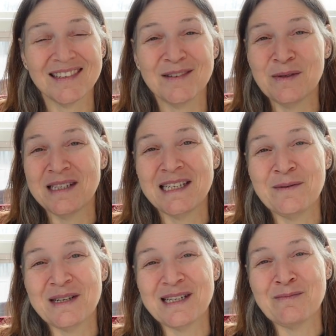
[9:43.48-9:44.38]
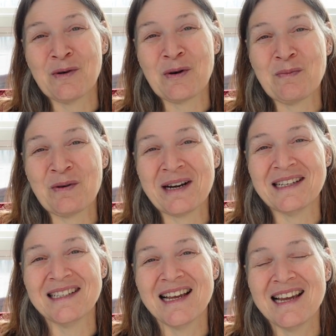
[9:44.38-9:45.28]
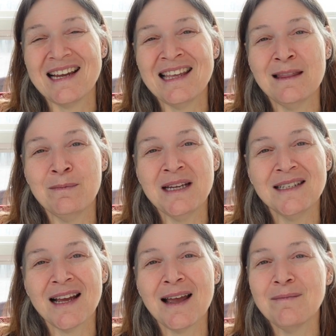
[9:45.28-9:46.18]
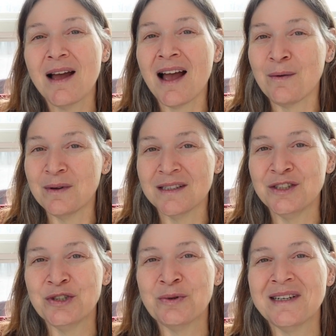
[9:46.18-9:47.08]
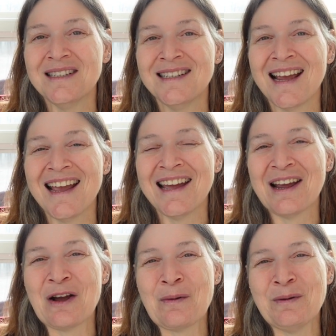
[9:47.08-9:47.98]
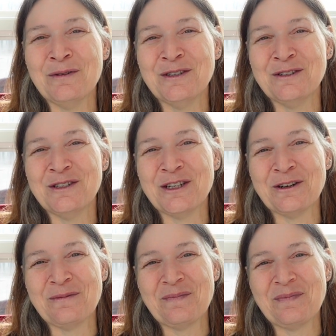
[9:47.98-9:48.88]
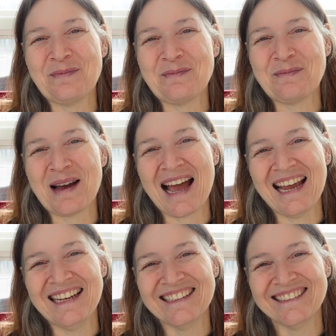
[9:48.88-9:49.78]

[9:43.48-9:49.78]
We'll see what tomorrow brings. In the meantime, I will enjoy today, and I hope you do too. Bye.